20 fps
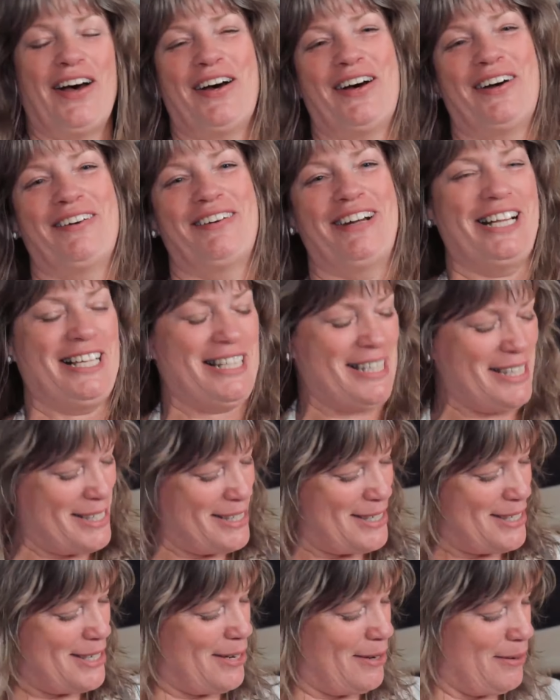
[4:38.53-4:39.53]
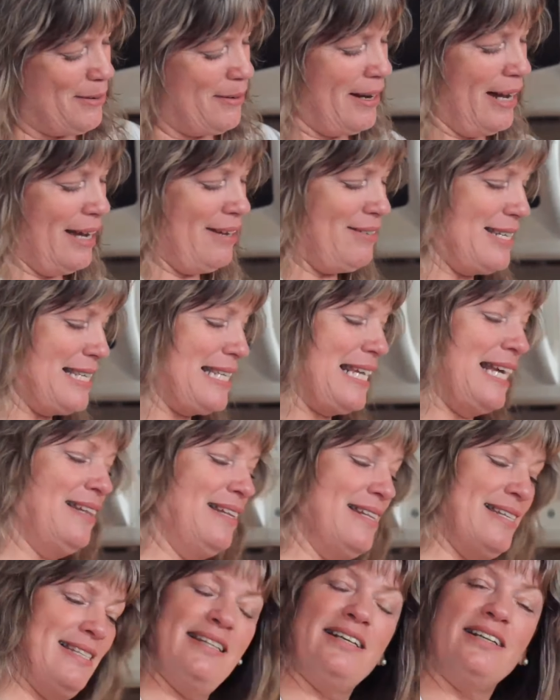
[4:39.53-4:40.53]
All right, so I just got
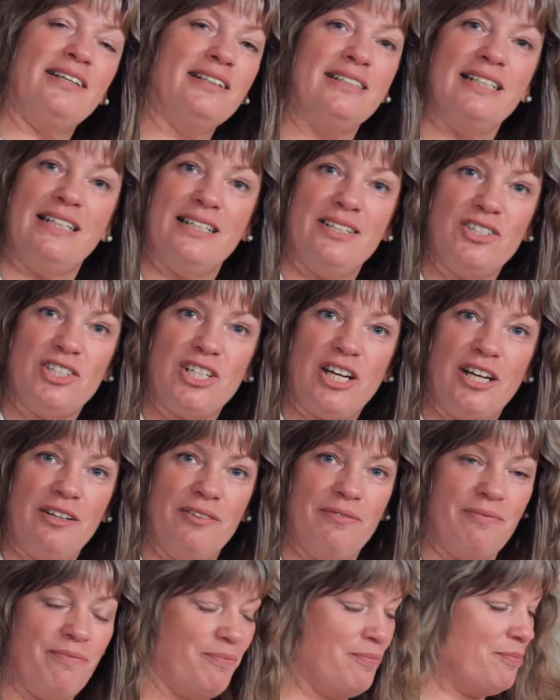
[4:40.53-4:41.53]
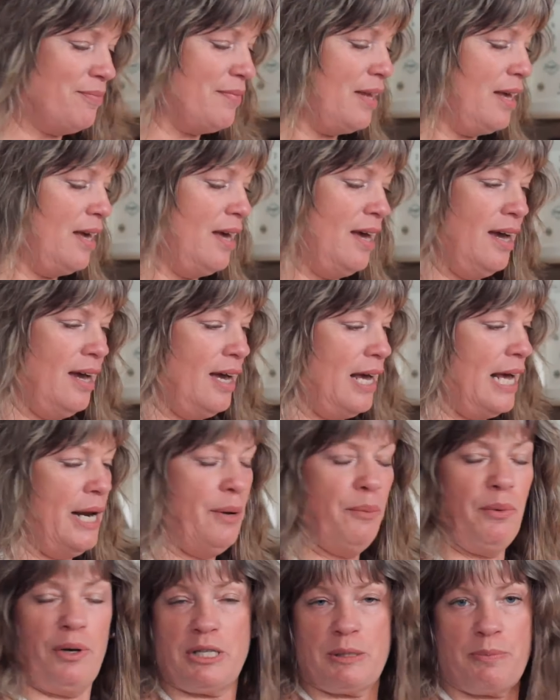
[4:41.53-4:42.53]
this little Ninja, and
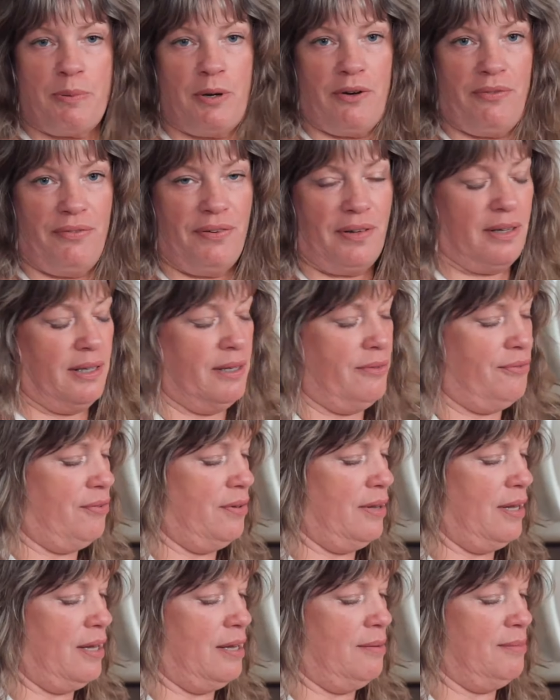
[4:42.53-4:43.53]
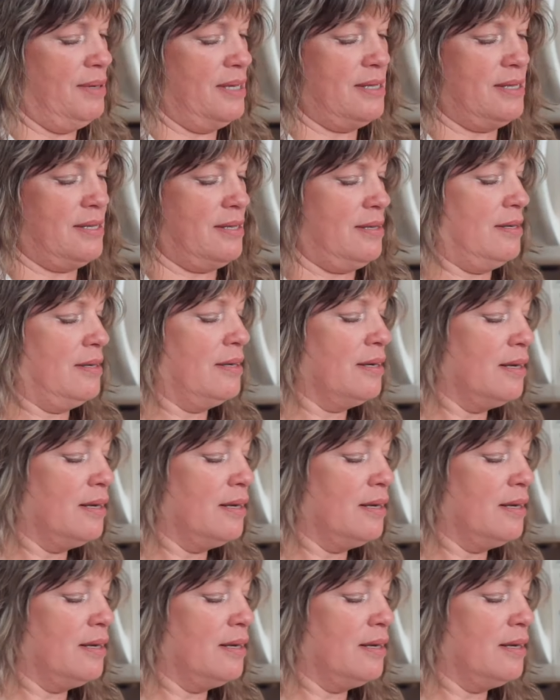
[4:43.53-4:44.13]
it works perfectly for the hummus.